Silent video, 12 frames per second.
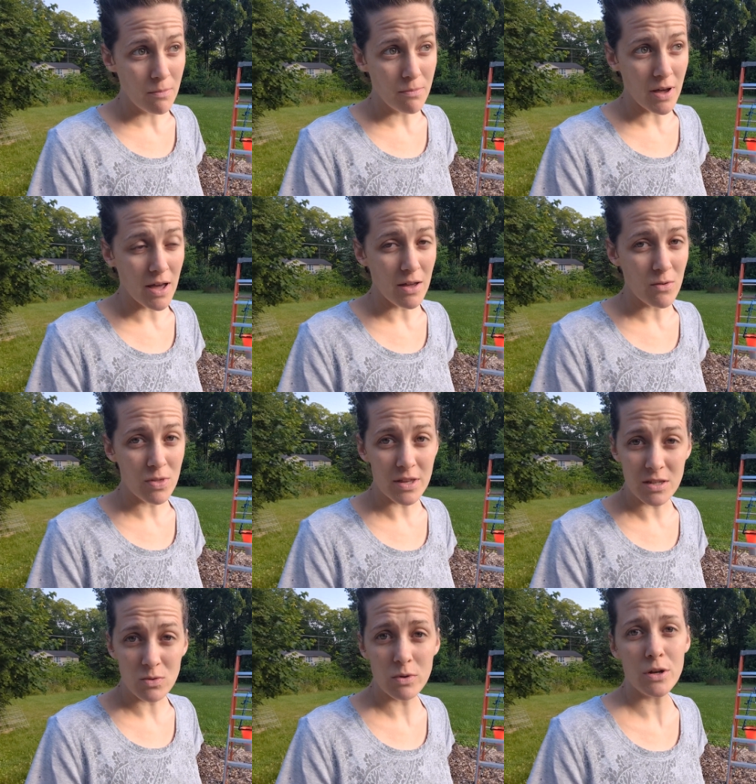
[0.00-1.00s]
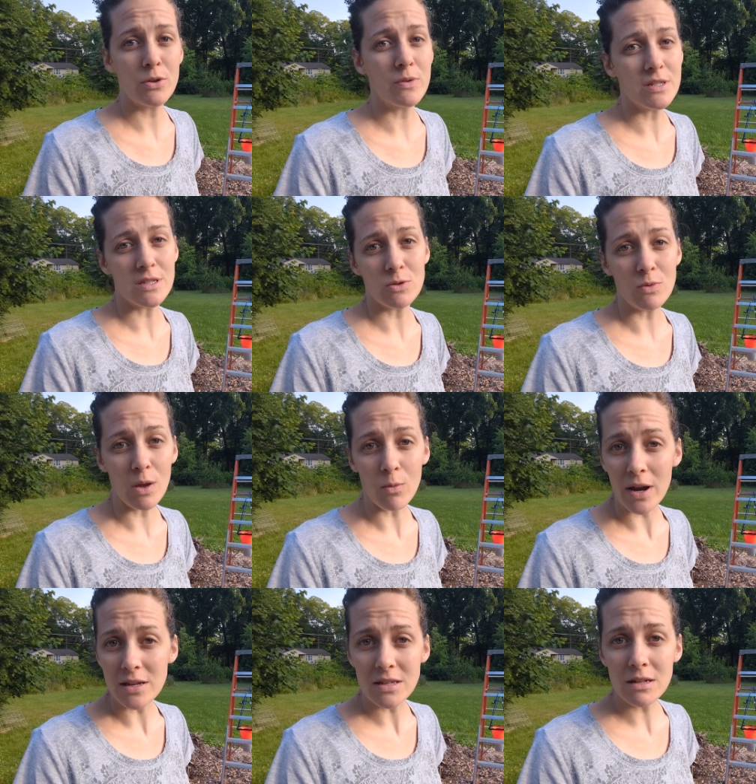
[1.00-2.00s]
But this is one of the reasons we
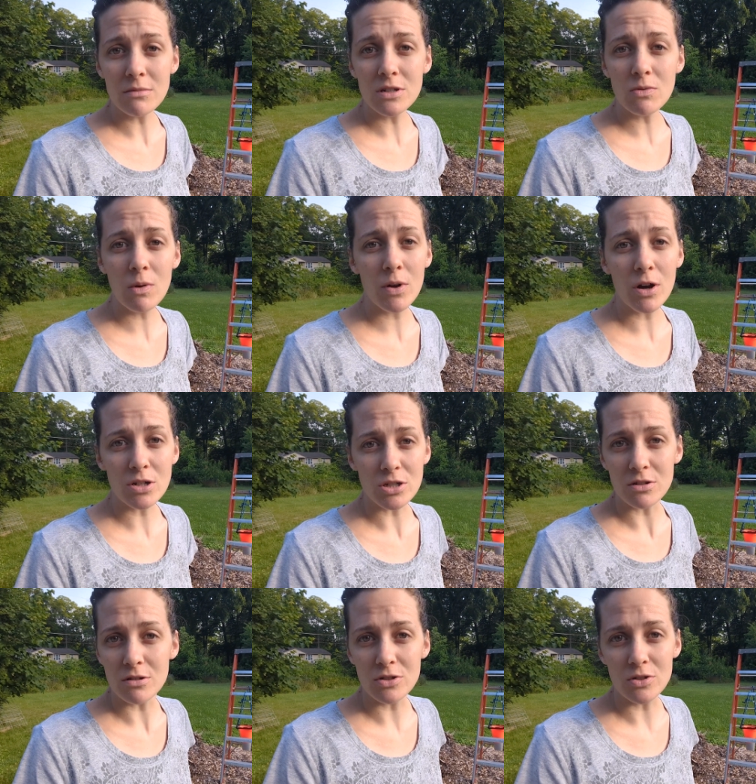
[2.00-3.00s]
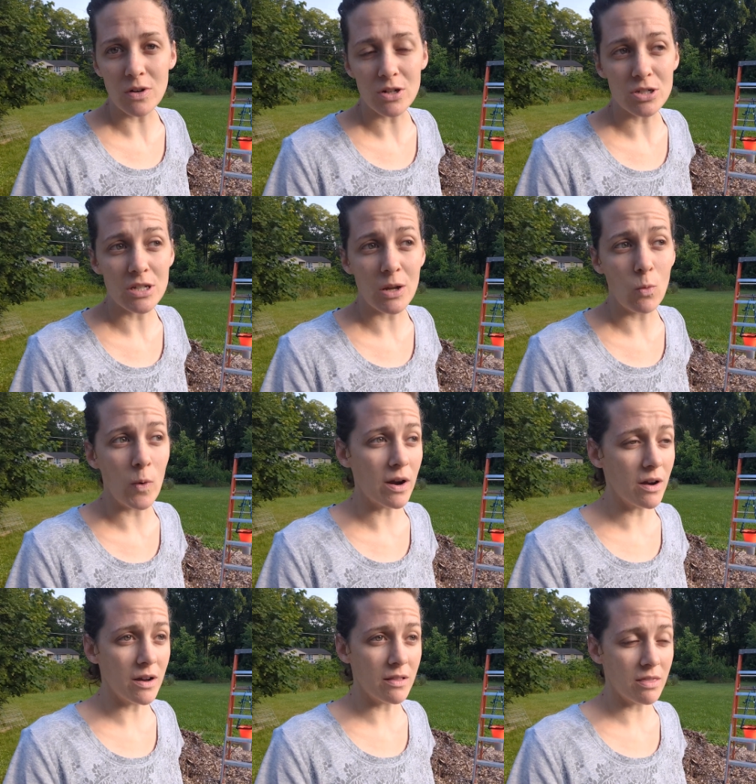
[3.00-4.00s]
raise animals. We want our children to understand
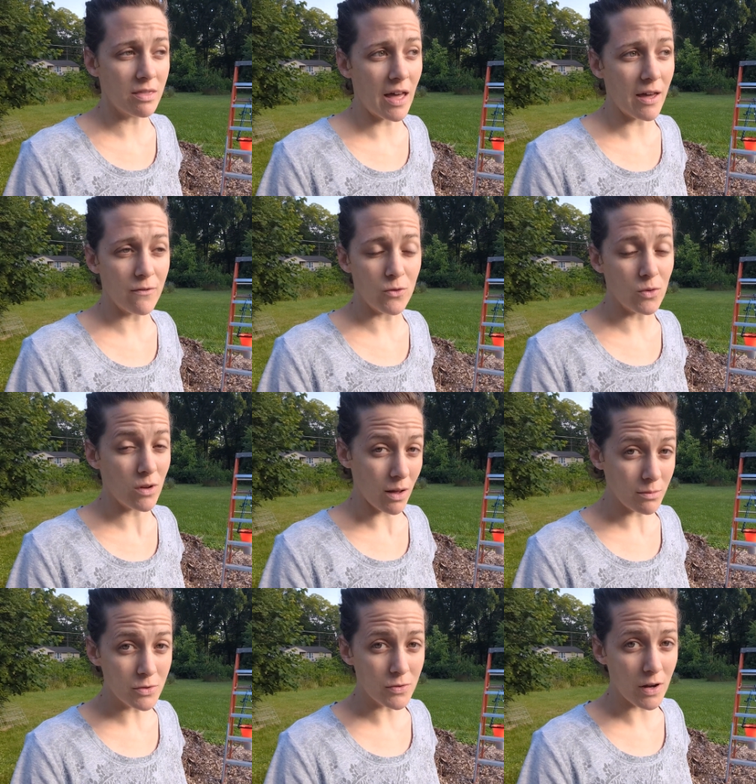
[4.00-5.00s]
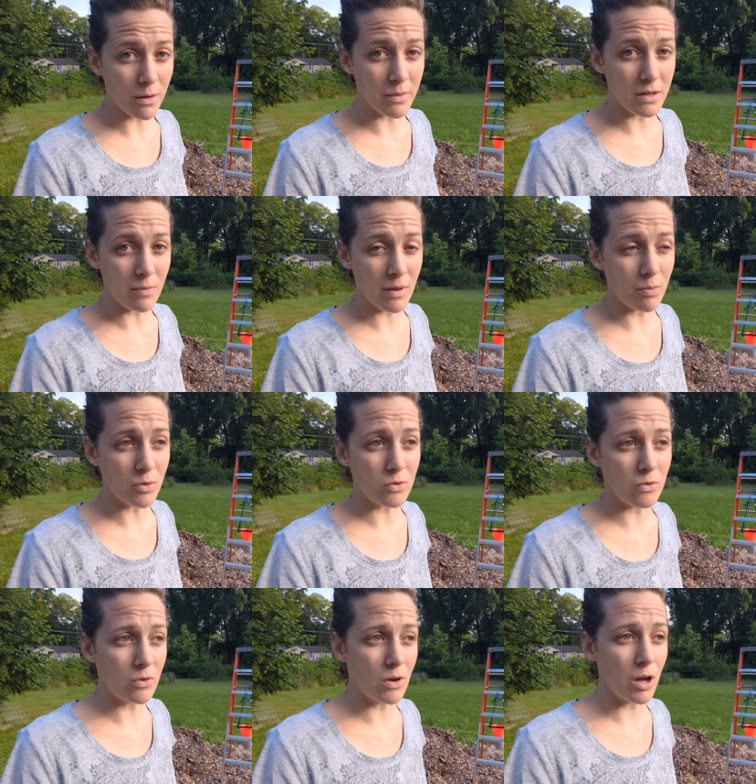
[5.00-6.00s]
where that food comes from and to be able
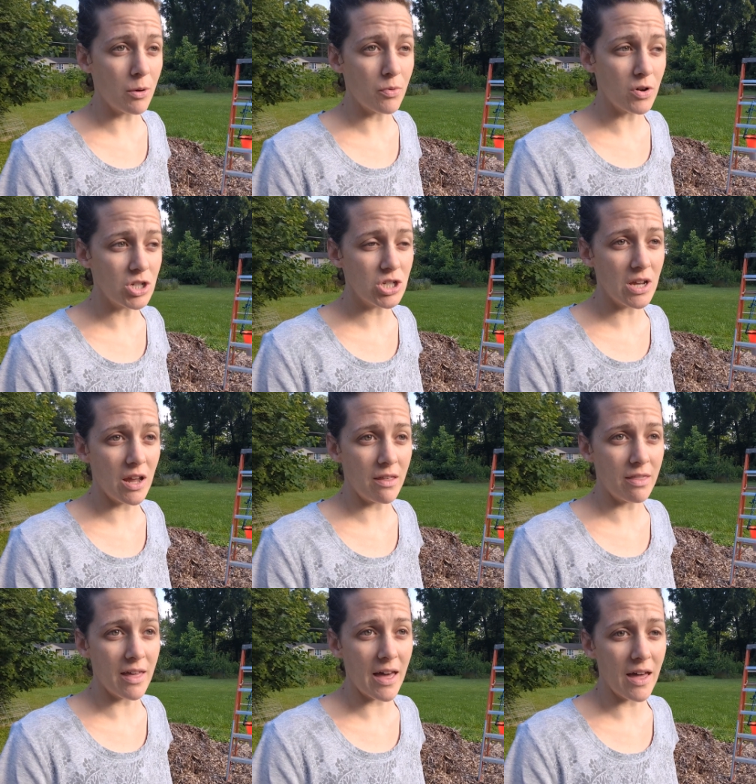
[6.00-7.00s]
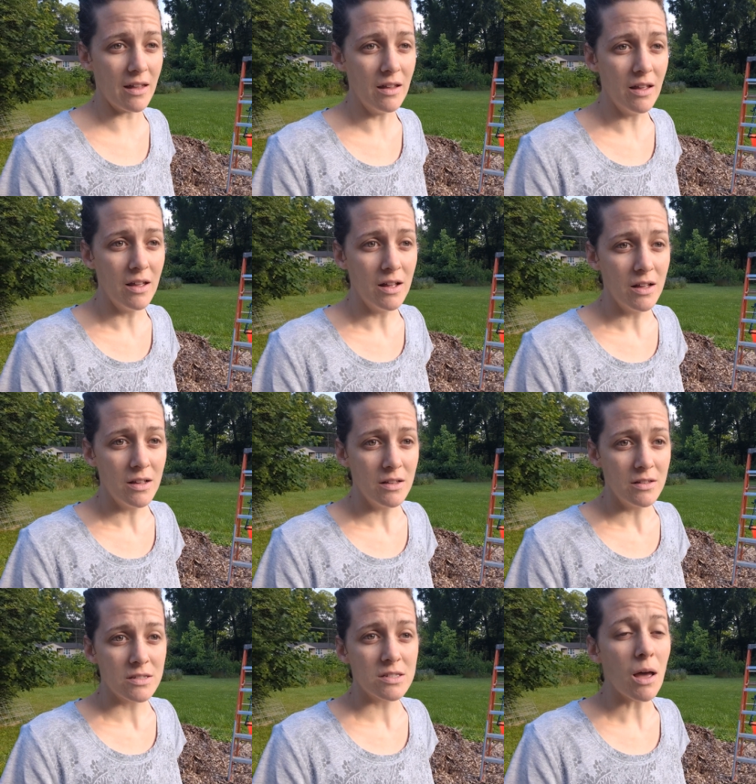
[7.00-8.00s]
to appreciate that
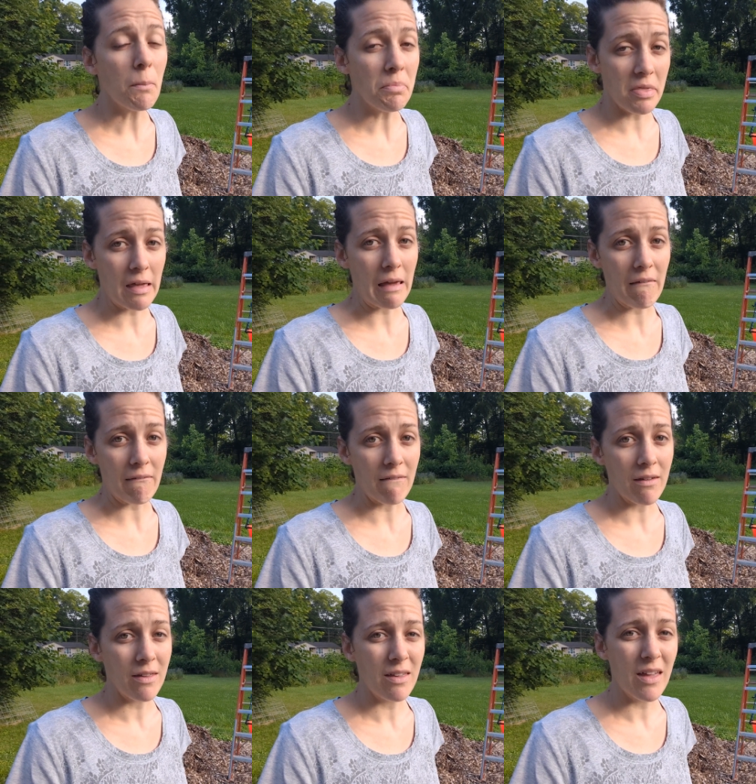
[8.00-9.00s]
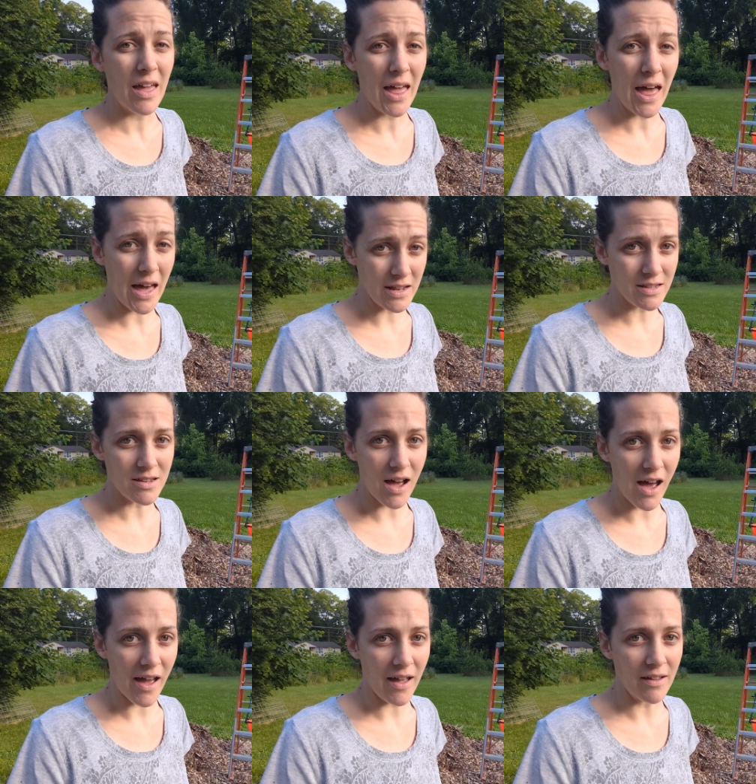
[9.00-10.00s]
something had to
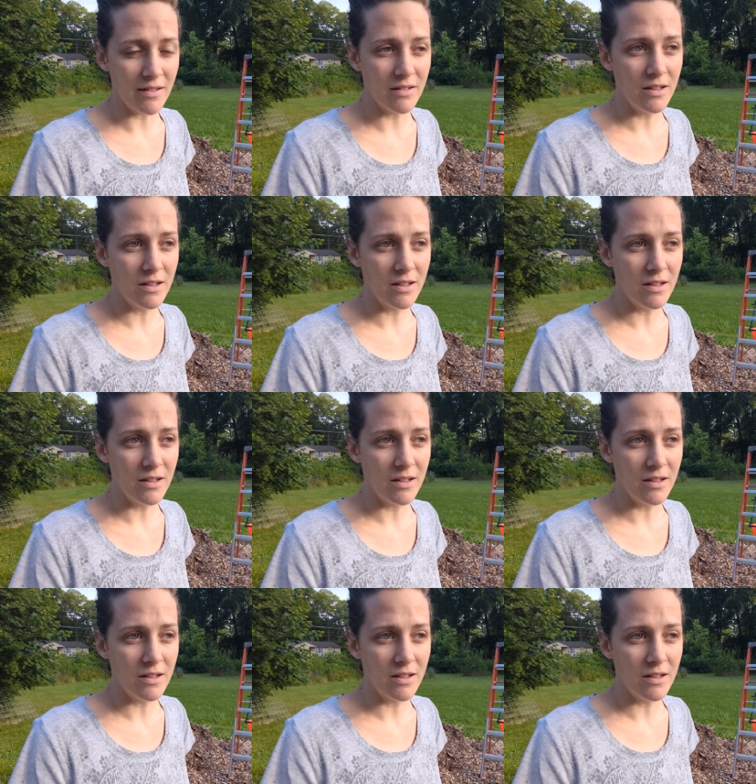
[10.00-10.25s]
die